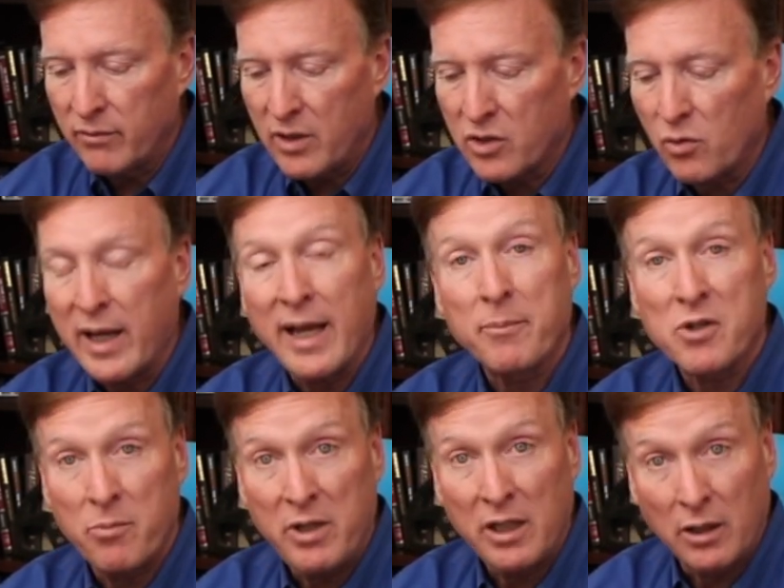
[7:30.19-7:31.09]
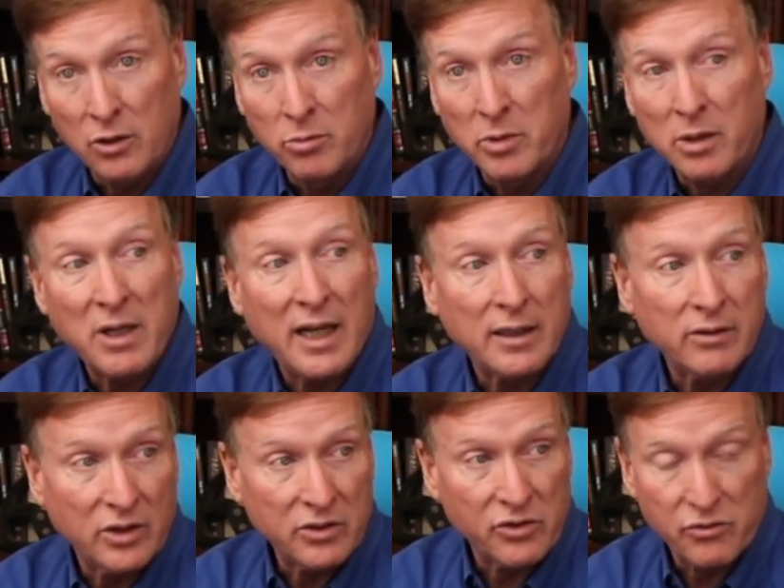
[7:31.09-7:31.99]
This one happens to be an aluminum
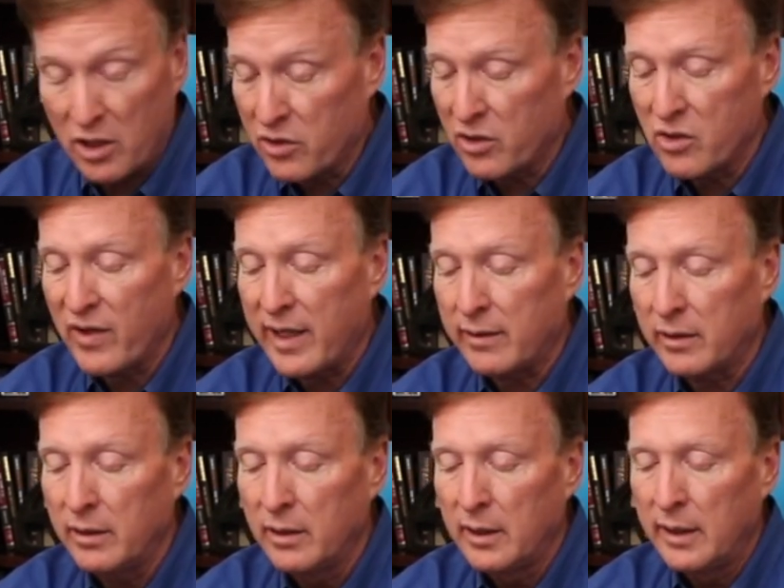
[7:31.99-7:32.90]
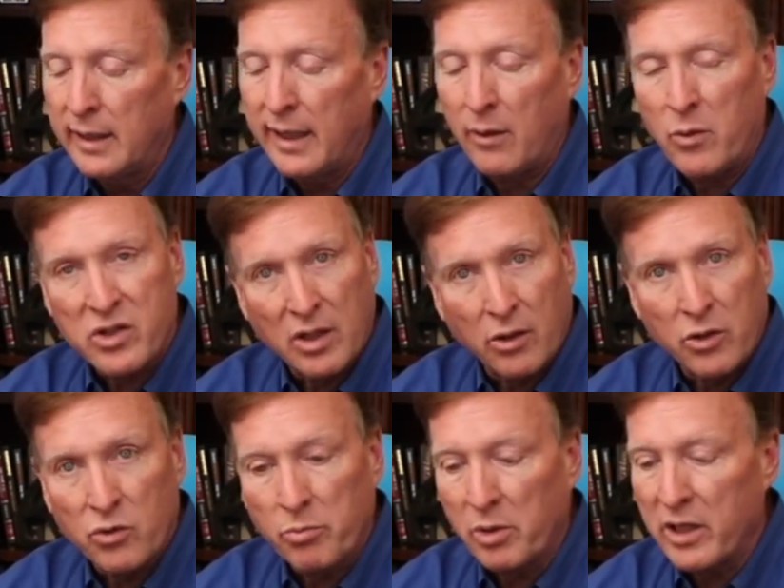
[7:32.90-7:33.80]
olive, that's just as valid, and we sell
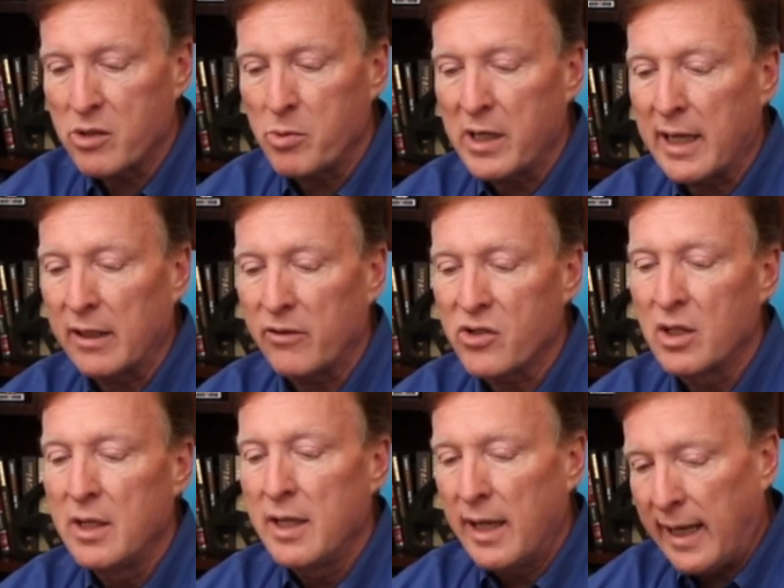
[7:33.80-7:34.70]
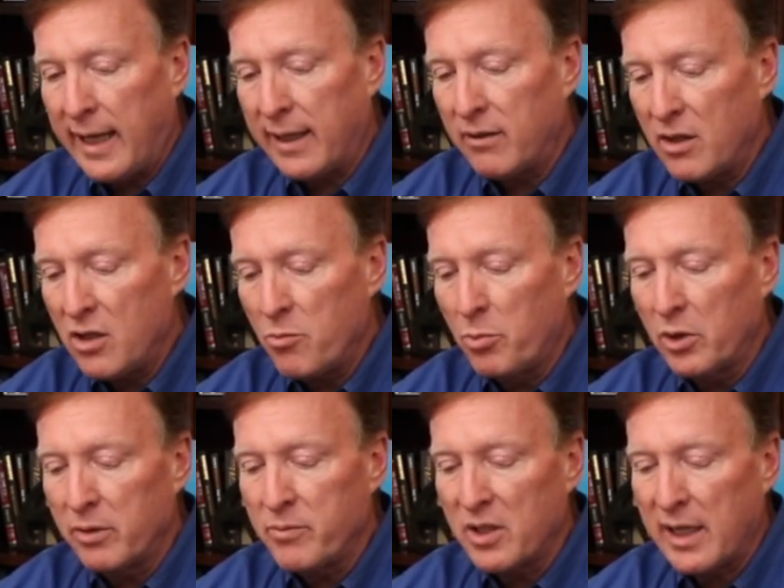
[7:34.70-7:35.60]
the replacement olives, and you
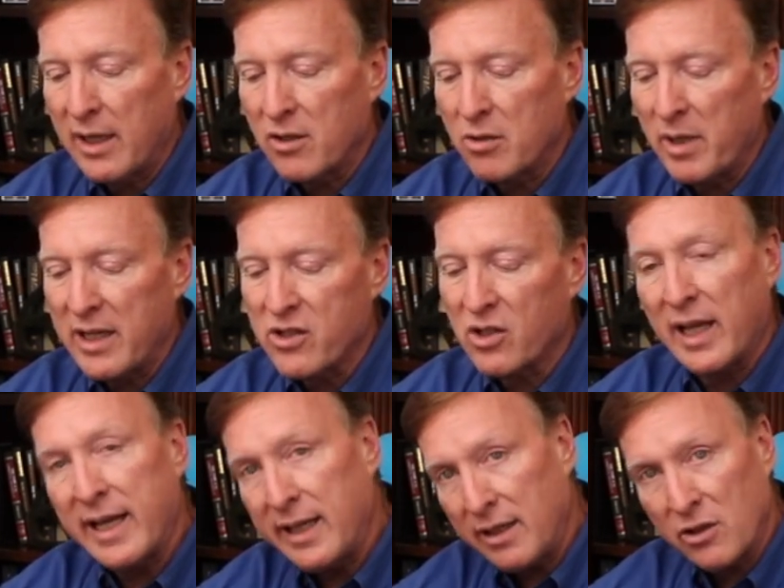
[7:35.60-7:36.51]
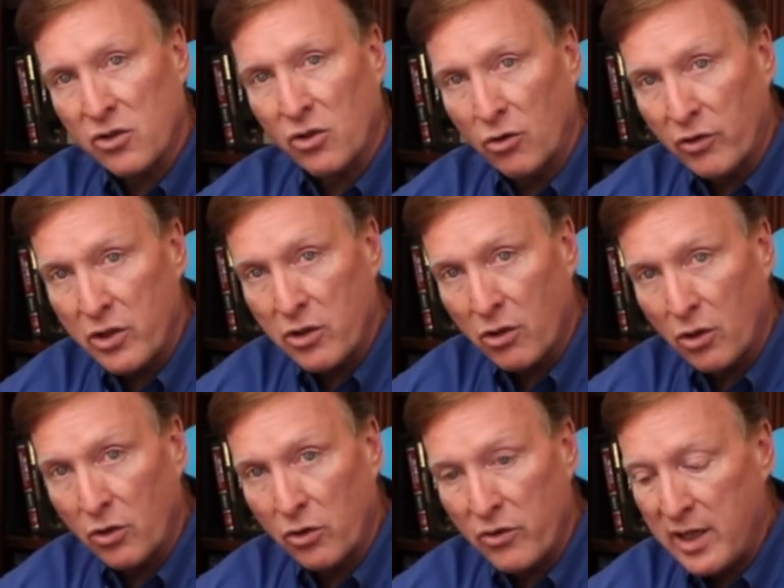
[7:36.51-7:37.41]
put them together by sliding this over your
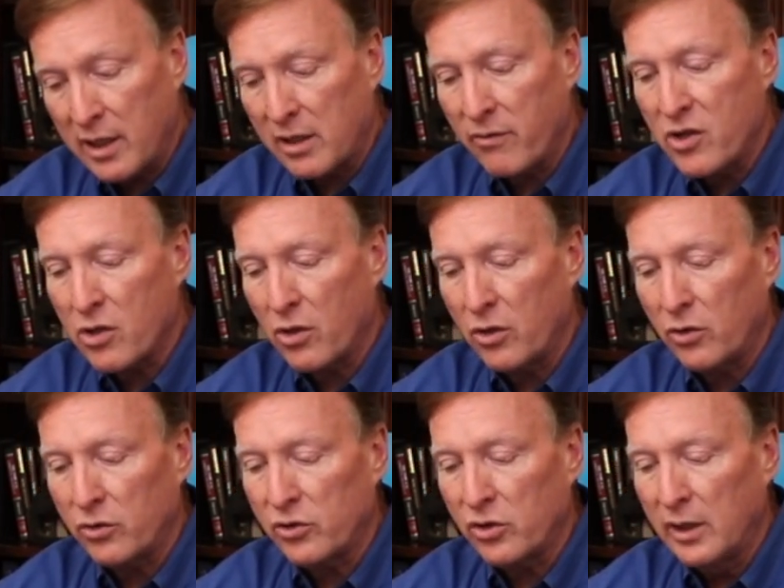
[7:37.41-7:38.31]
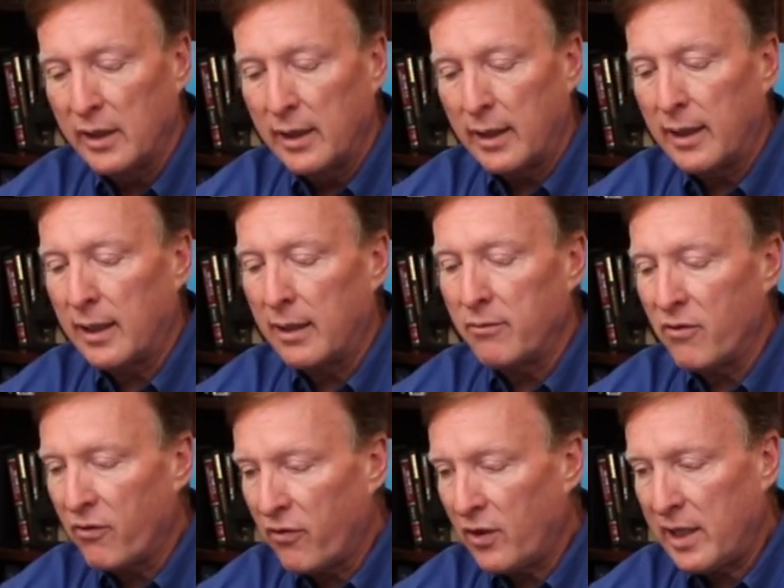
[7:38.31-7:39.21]
the end of your hose,
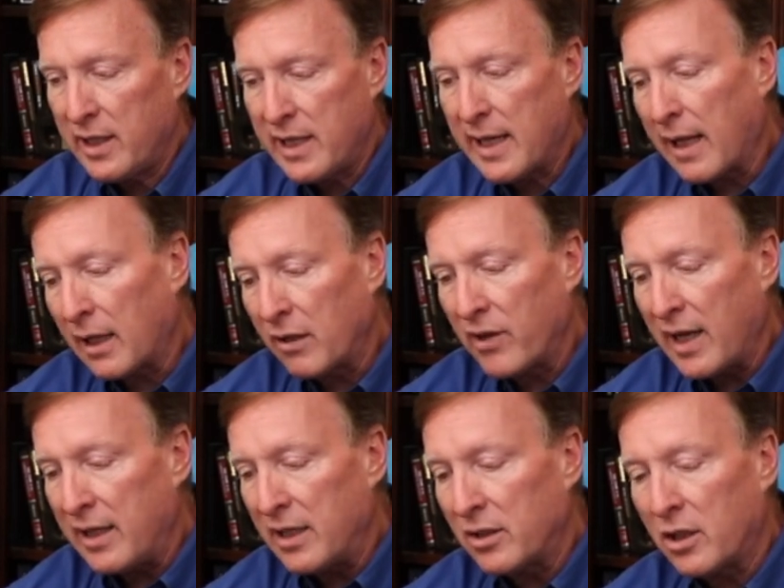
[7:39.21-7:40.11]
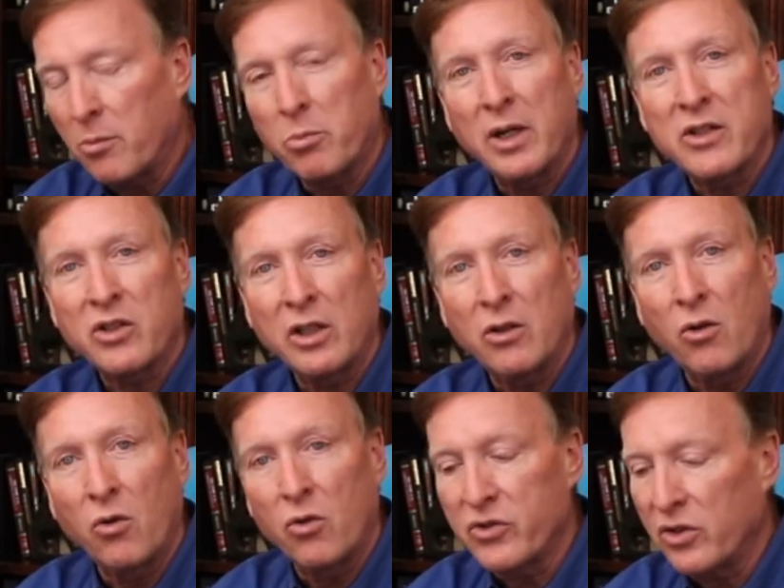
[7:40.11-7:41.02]
fitting the olive, and then compressing the
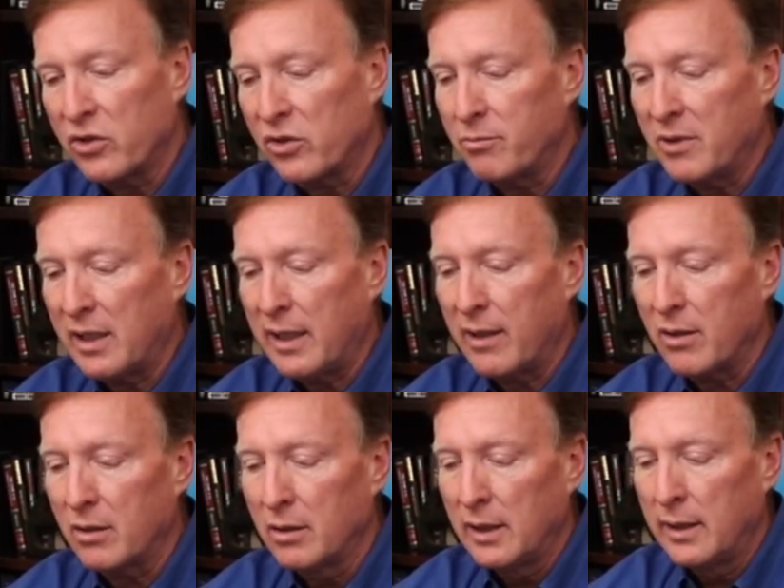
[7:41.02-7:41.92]
whole system together.